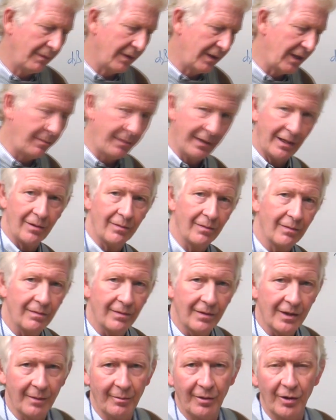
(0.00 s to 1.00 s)
Tip out
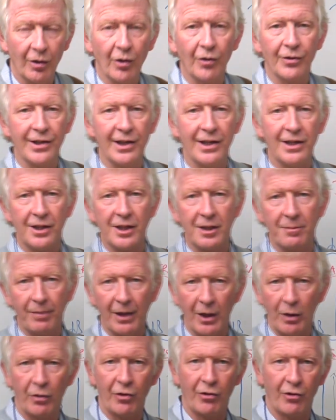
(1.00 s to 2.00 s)
some of the contents,
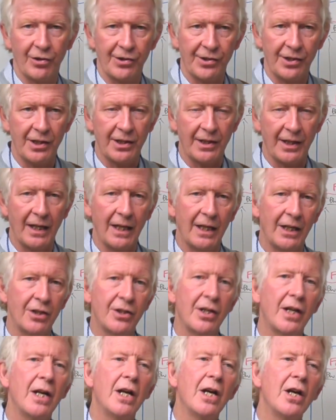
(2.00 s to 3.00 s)
blow across it,
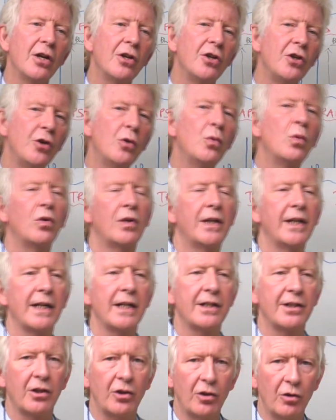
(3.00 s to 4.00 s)
and you will
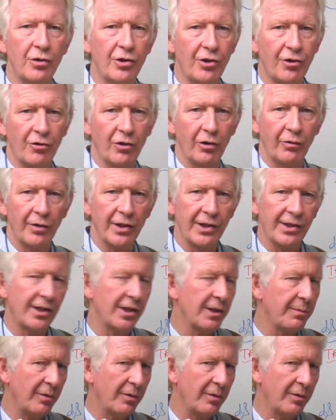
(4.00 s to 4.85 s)
get a good strong resonance.